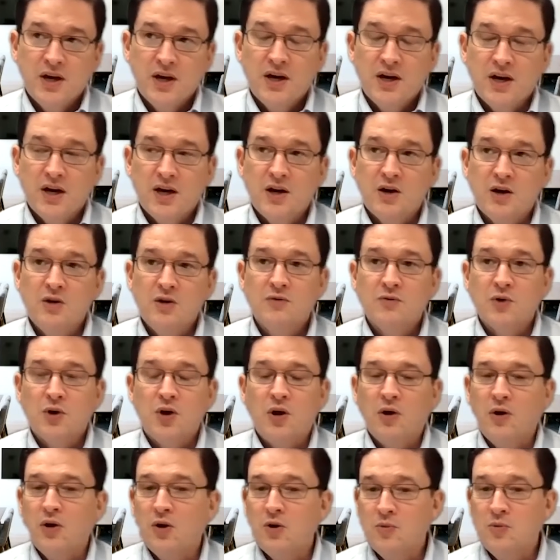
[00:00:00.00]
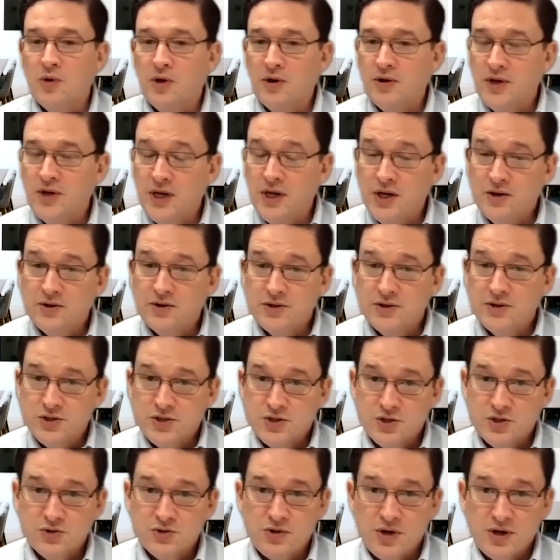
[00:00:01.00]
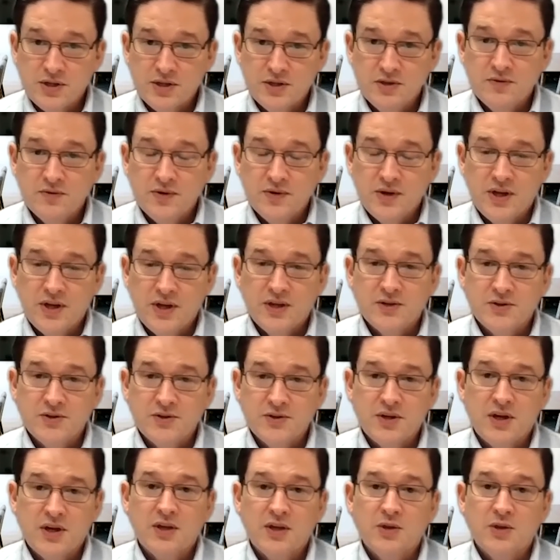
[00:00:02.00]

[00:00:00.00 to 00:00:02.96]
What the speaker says: Overall, nowhere near as destructive as